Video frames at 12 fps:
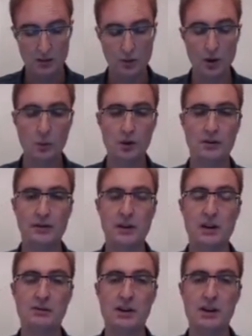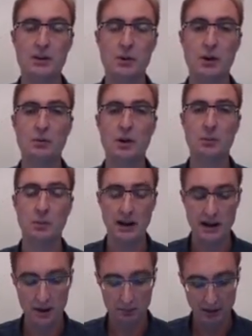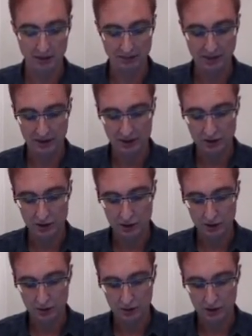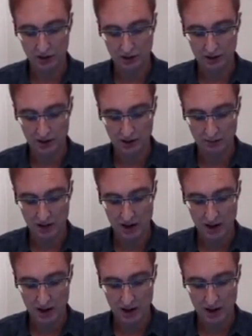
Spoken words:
What we're effectively doing with the play-out buffer is choosing some